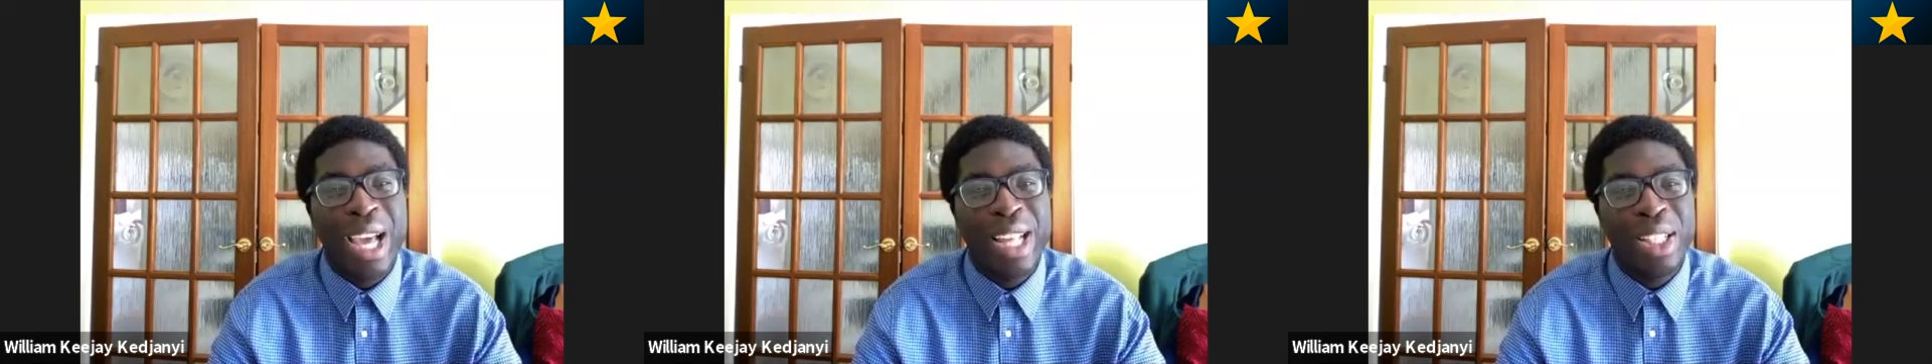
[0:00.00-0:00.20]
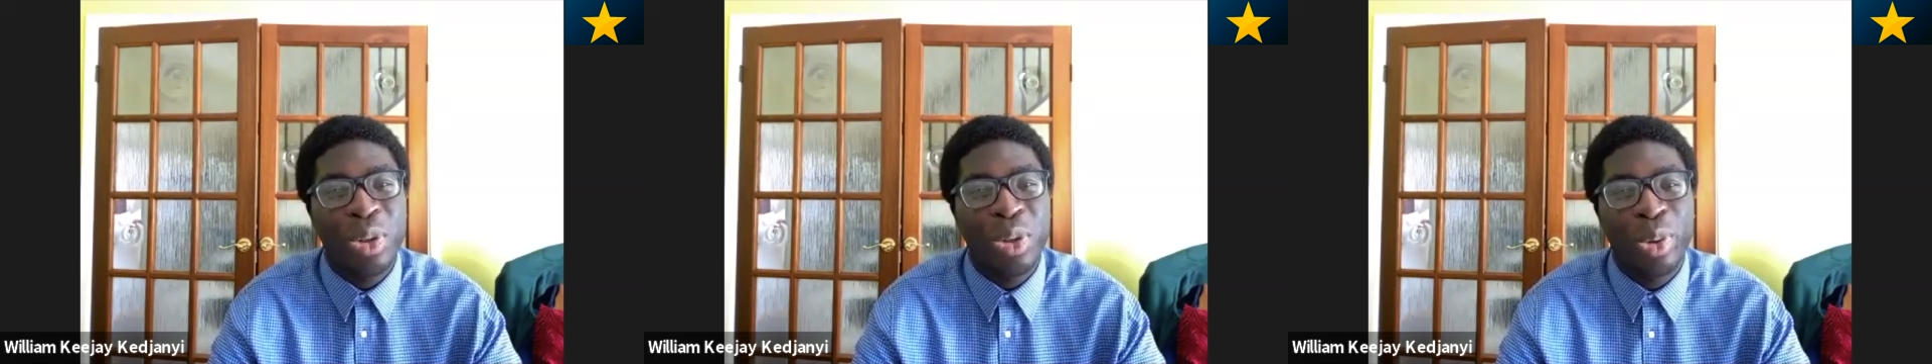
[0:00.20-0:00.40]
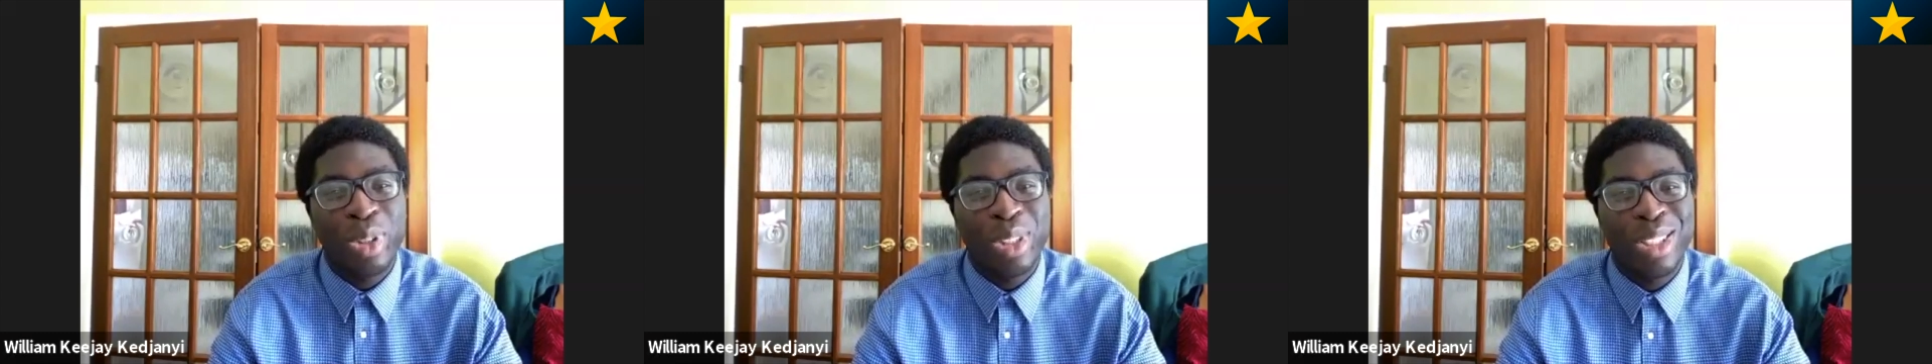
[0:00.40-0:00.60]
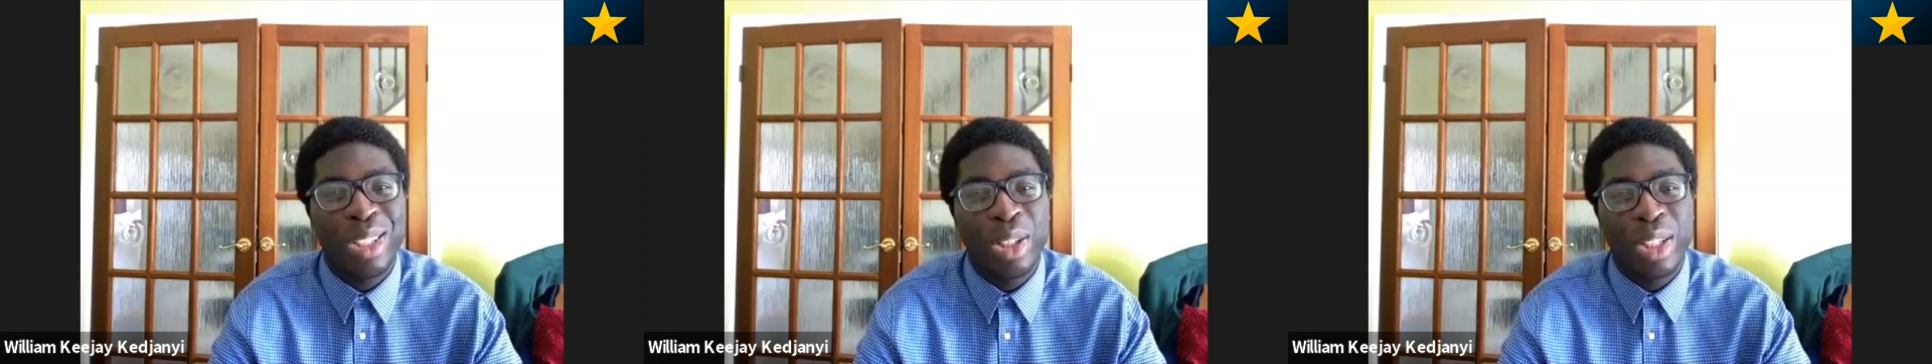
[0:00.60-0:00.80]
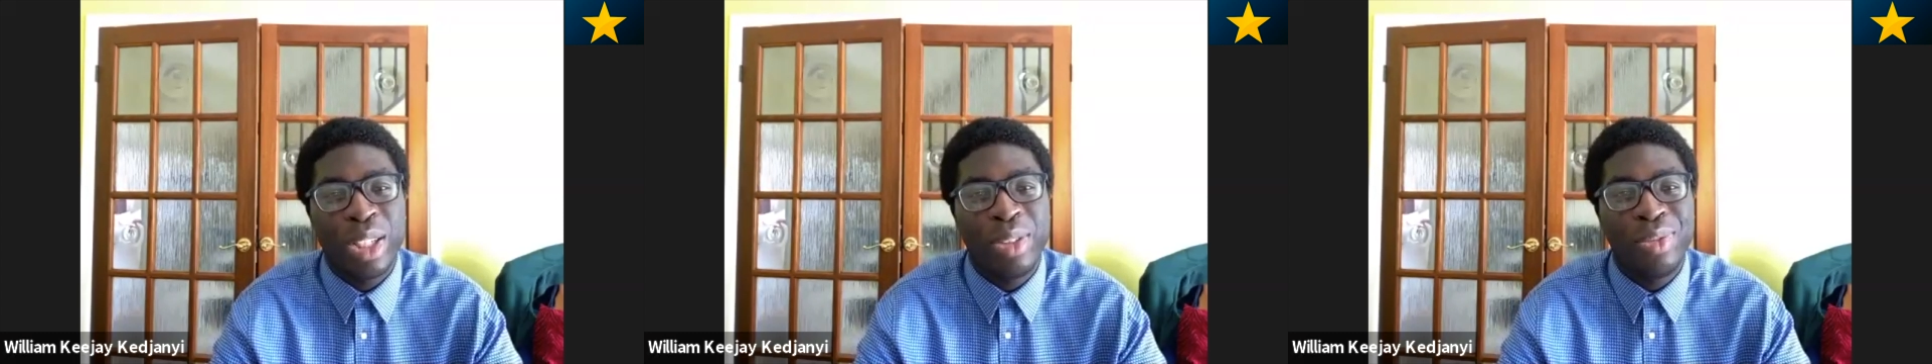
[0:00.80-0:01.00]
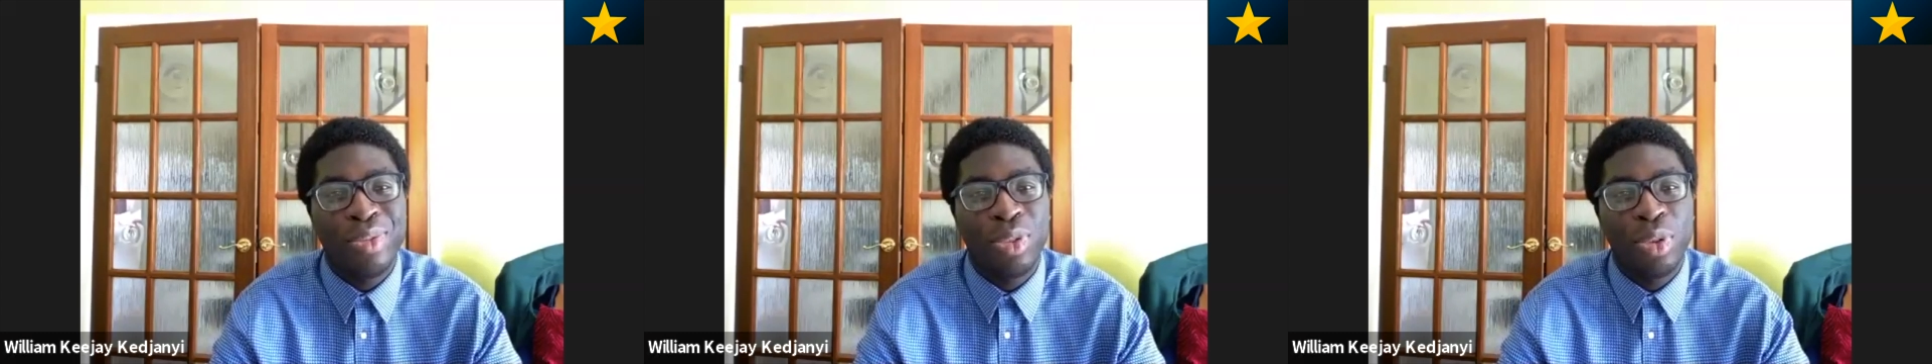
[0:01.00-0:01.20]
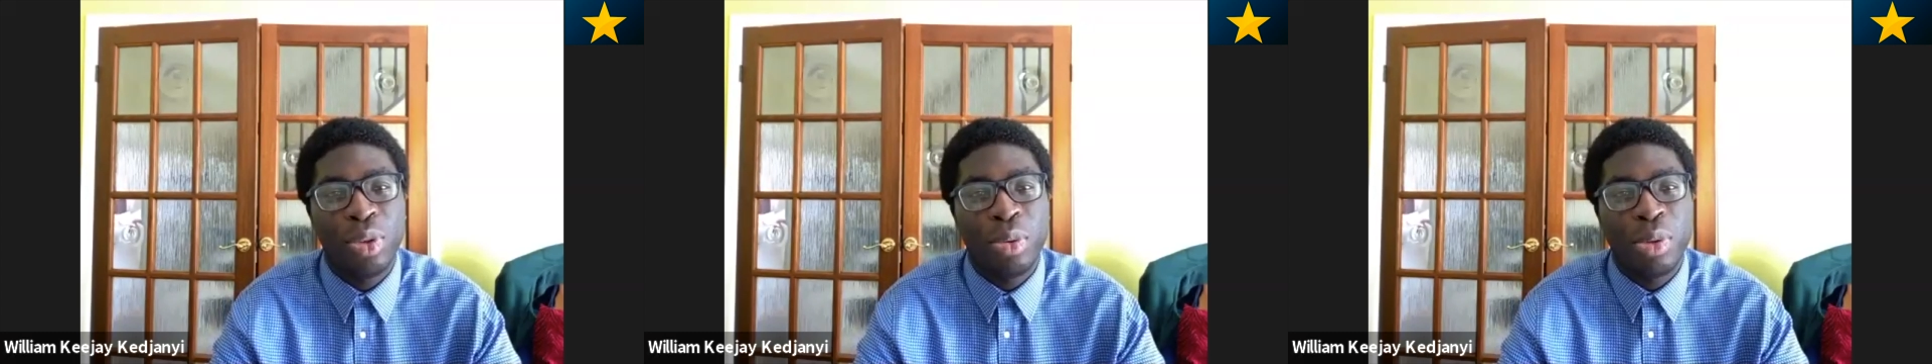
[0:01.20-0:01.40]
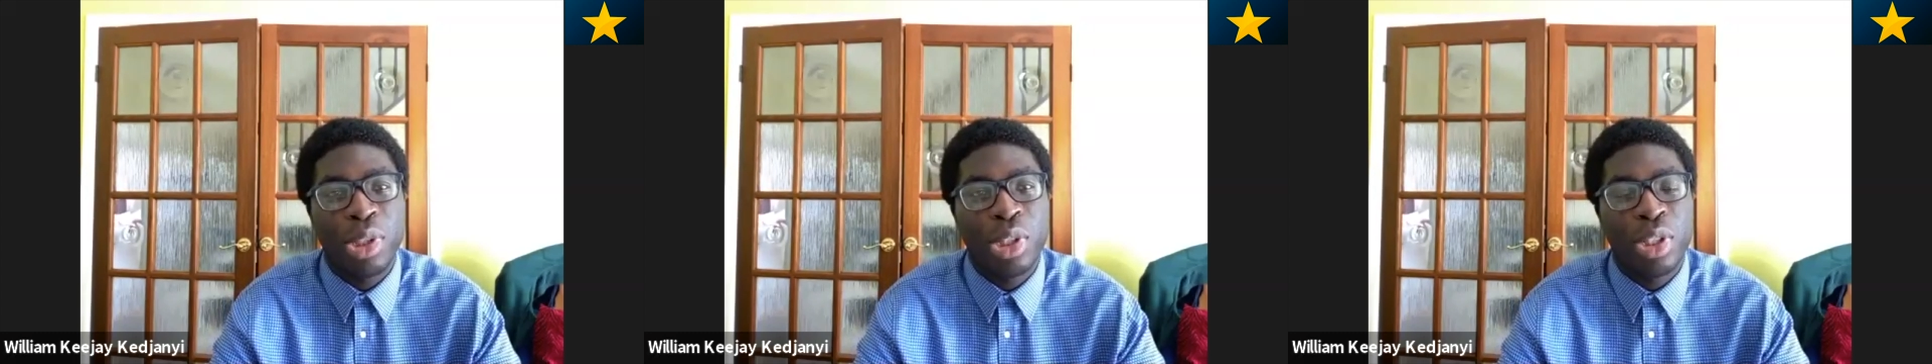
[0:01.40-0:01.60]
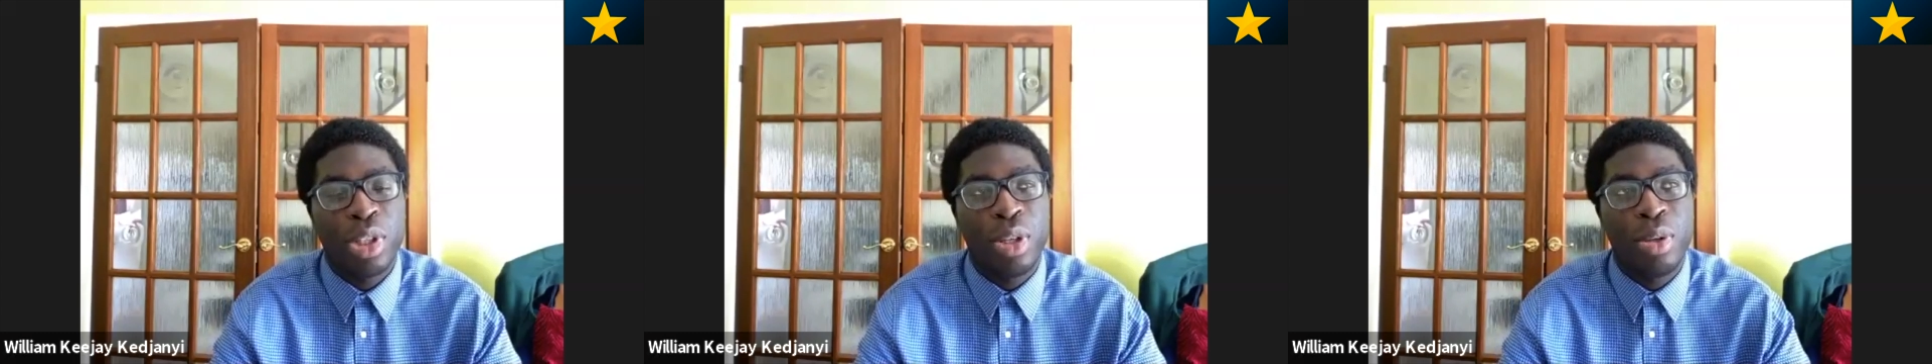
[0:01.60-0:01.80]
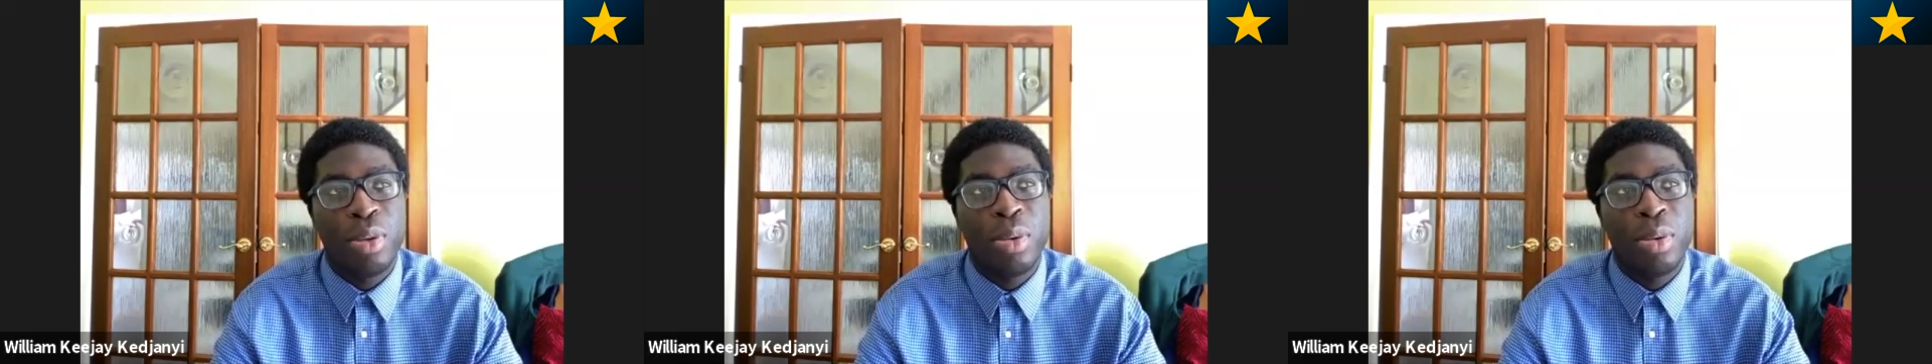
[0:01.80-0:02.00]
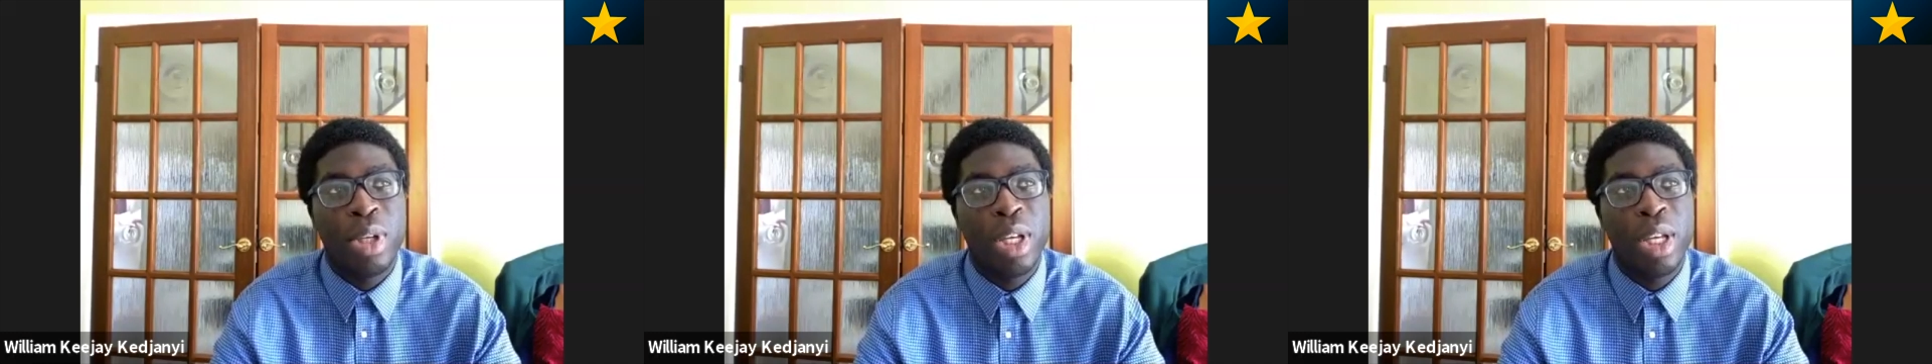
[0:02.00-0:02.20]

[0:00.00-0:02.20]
Any horses you're looking forward to